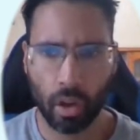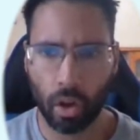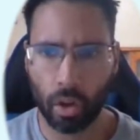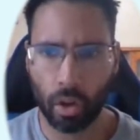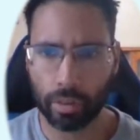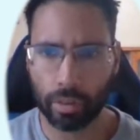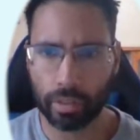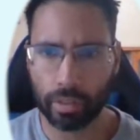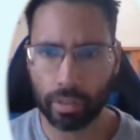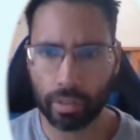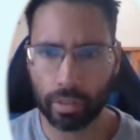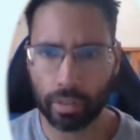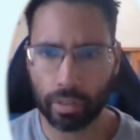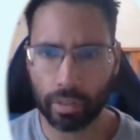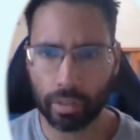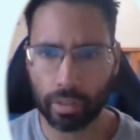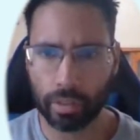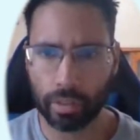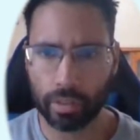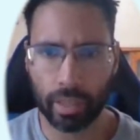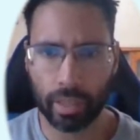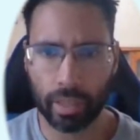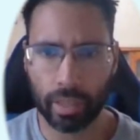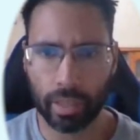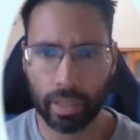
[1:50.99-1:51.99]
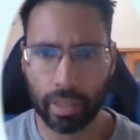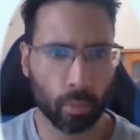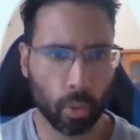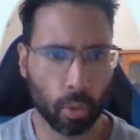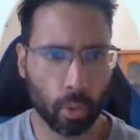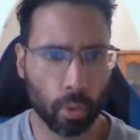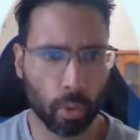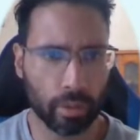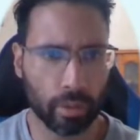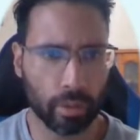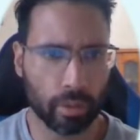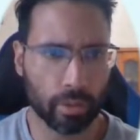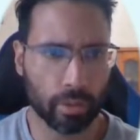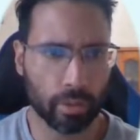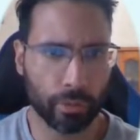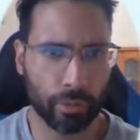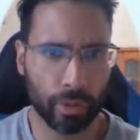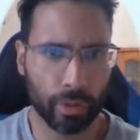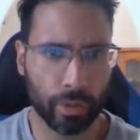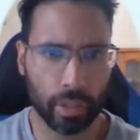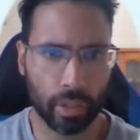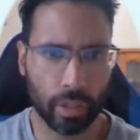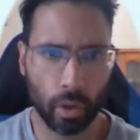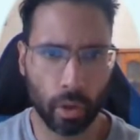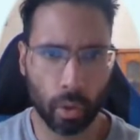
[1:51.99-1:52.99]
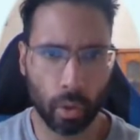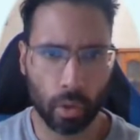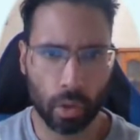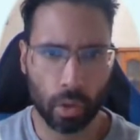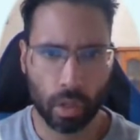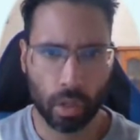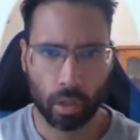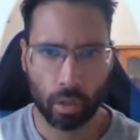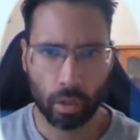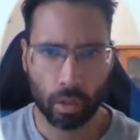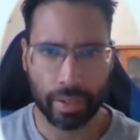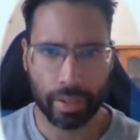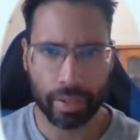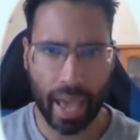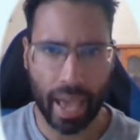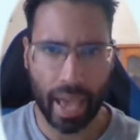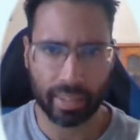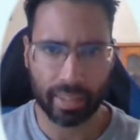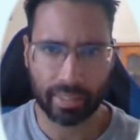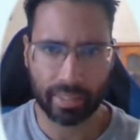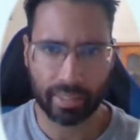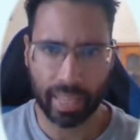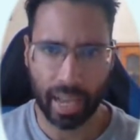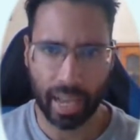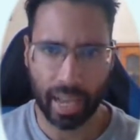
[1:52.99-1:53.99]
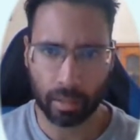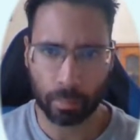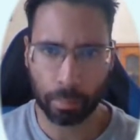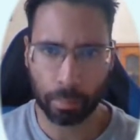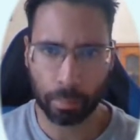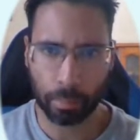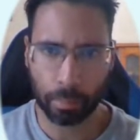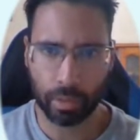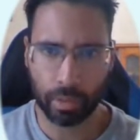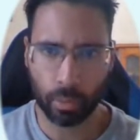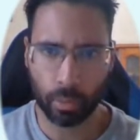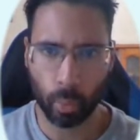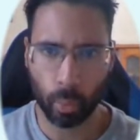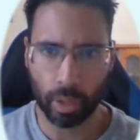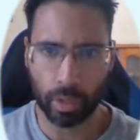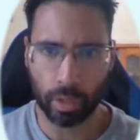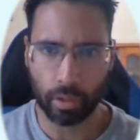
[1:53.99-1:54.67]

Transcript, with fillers: on the day that I'm recording this video. NASDAQ, big